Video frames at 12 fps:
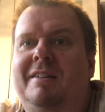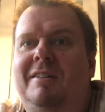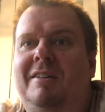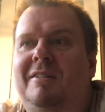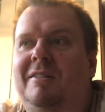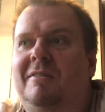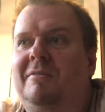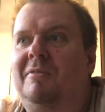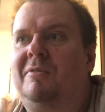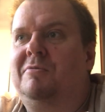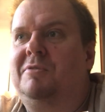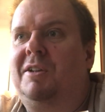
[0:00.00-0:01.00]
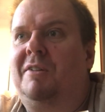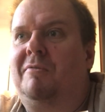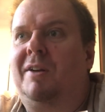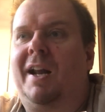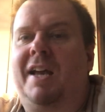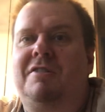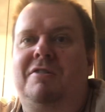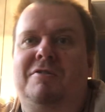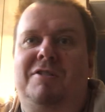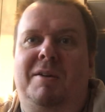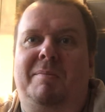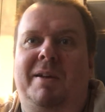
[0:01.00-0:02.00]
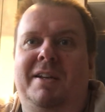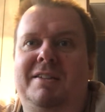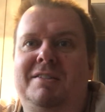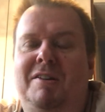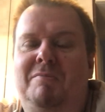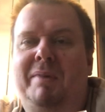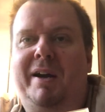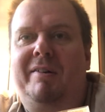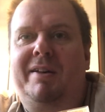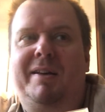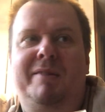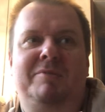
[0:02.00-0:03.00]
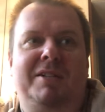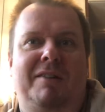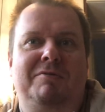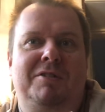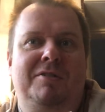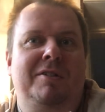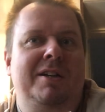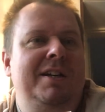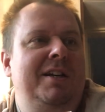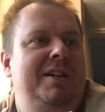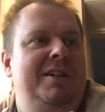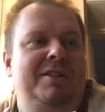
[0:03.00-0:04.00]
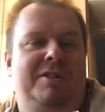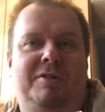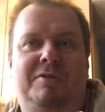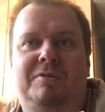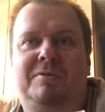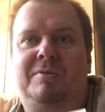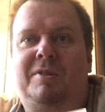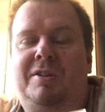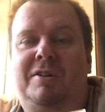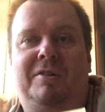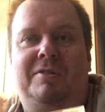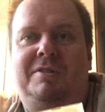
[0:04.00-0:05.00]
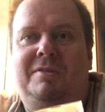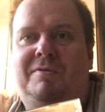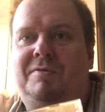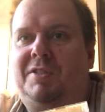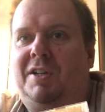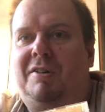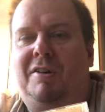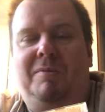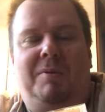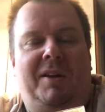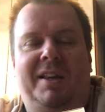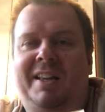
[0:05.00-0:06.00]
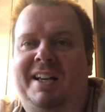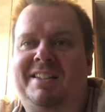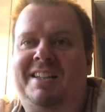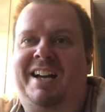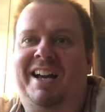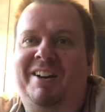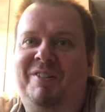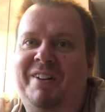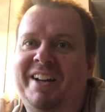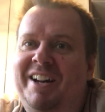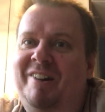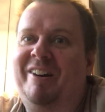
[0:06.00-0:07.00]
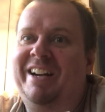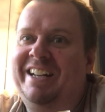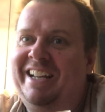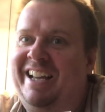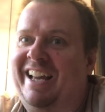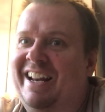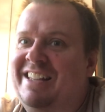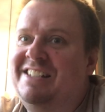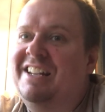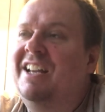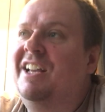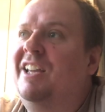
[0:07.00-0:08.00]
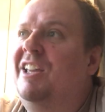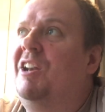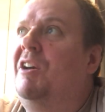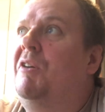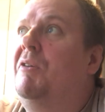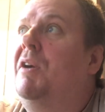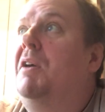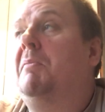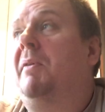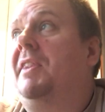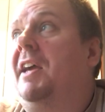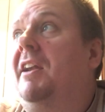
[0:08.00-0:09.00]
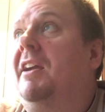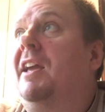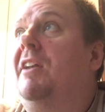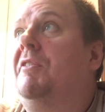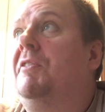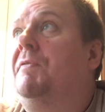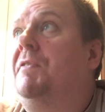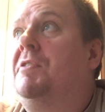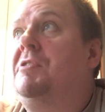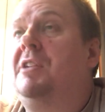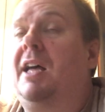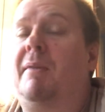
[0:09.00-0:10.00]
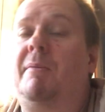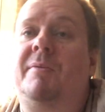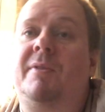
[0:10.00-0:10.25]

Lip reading: losing a relationship, and he's comparing himself to the dogs of Chernobyl. That's kind of ridiculous, you know. But then again, on the first album,